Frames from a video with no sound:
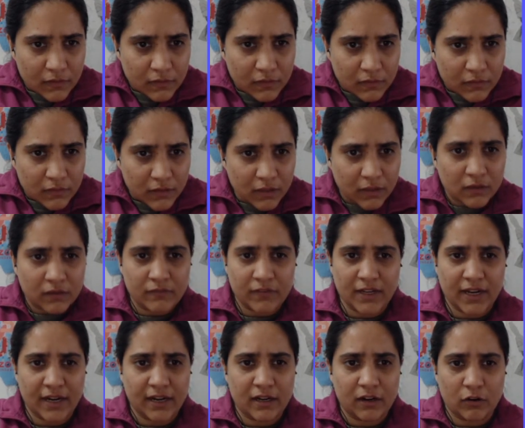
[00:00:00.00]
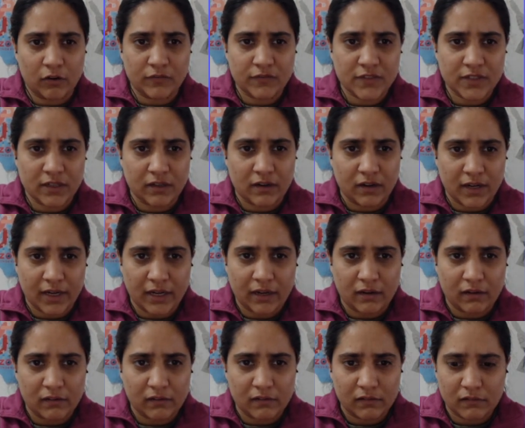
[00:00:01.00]
Here we had an offset,
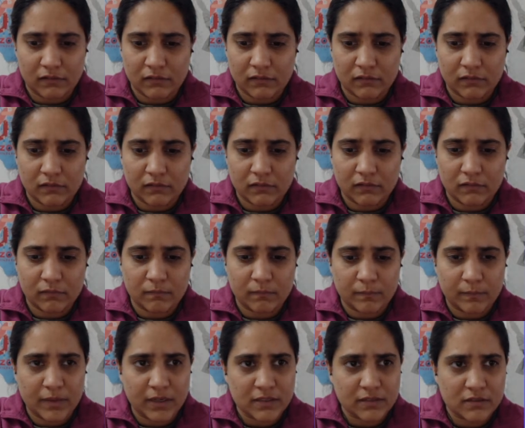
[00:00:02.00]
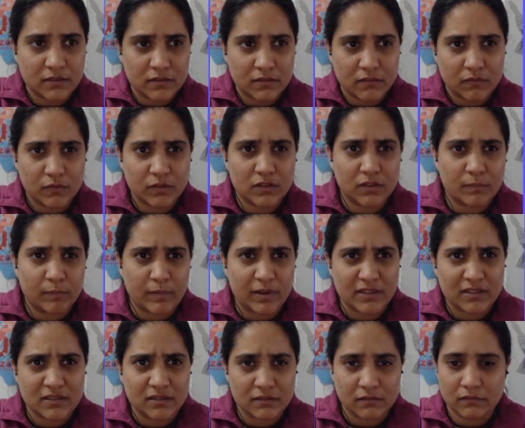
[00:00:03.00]
right? Plus, was it
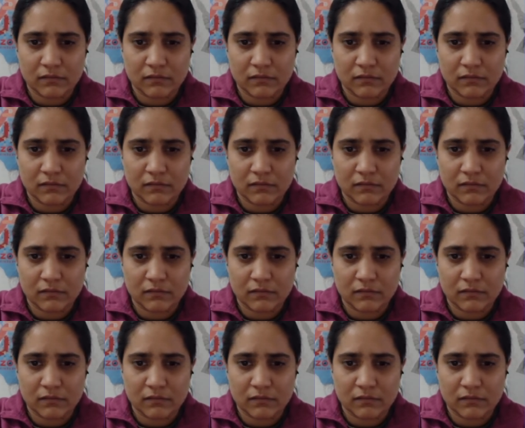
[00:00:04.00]
plus?